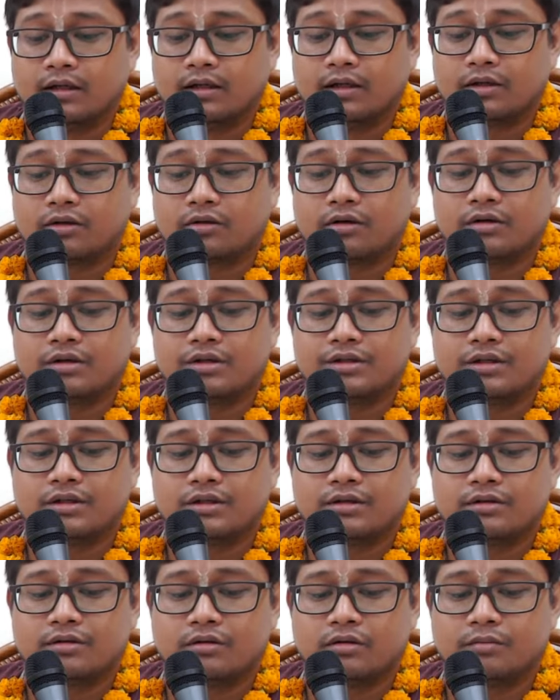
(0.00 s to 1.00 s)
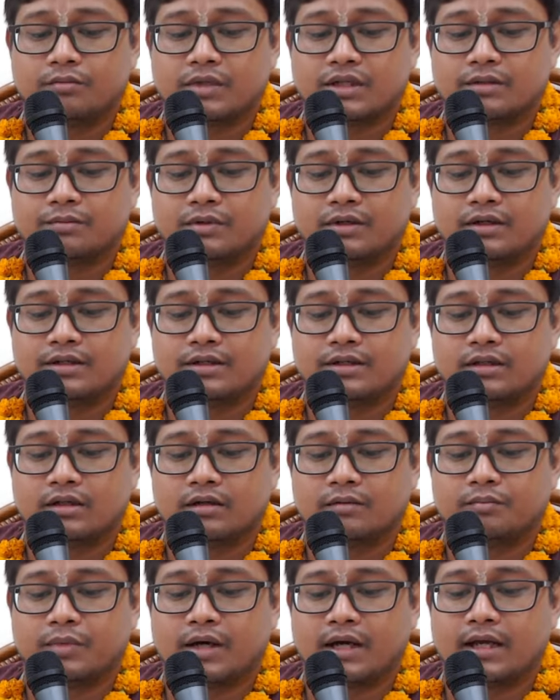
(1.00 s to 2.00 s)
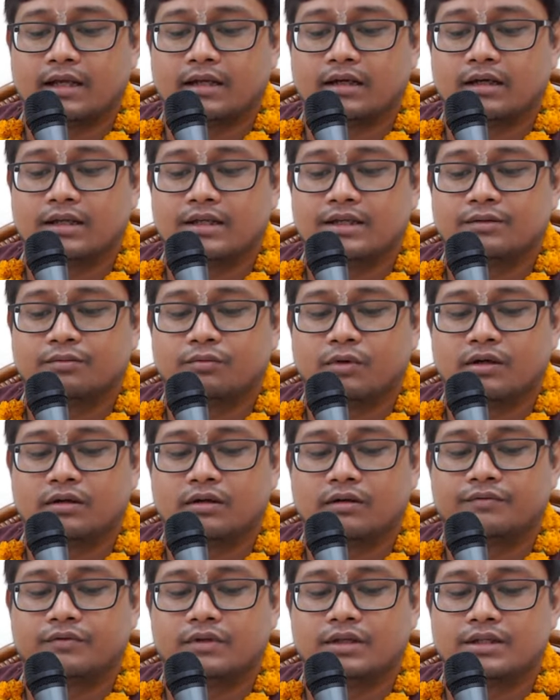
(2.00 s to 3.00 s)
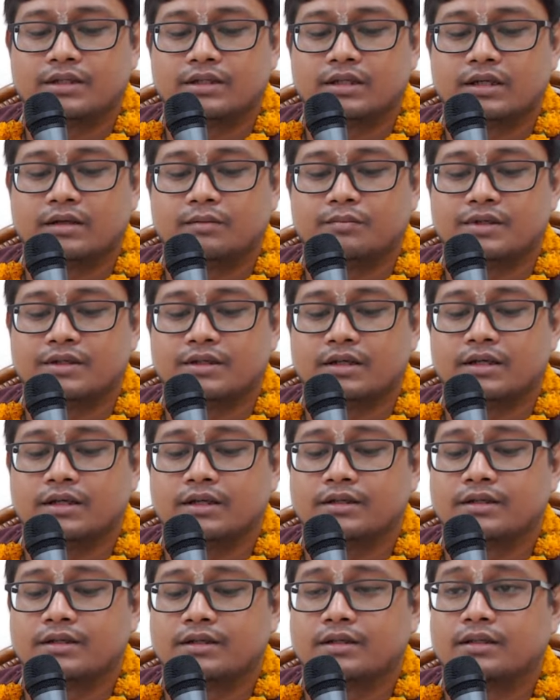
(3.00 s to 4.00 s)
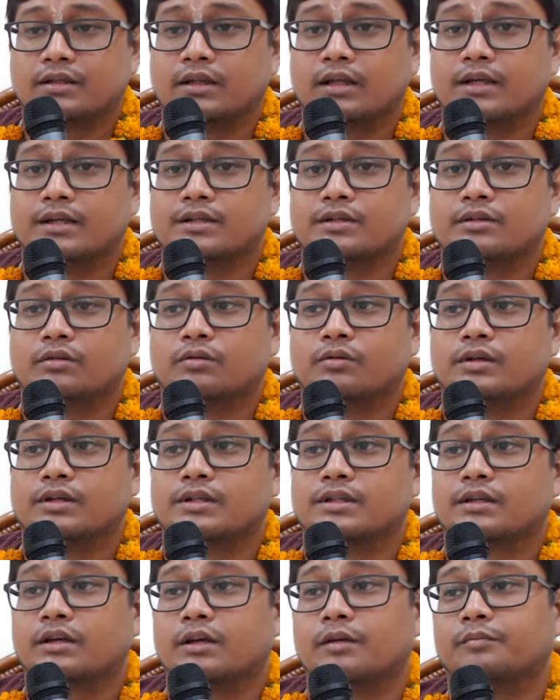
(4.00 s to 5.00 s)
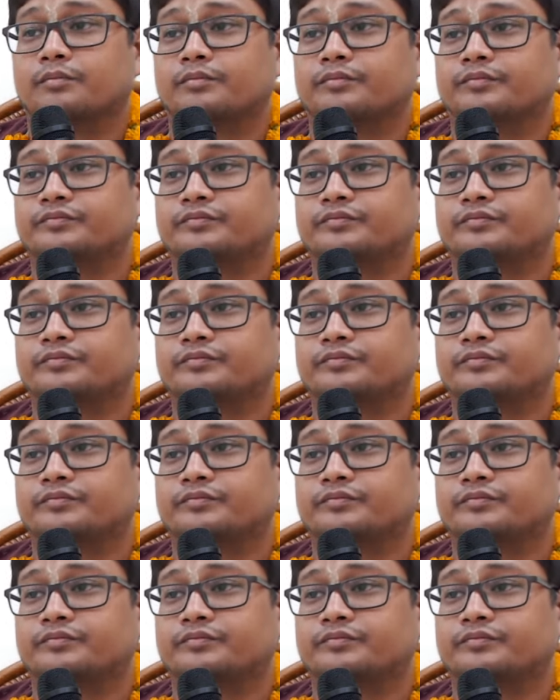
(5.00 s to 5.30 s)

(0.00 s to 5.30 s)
The conditioned soul must be disturbed by at least one of these three miseries. There is no escape.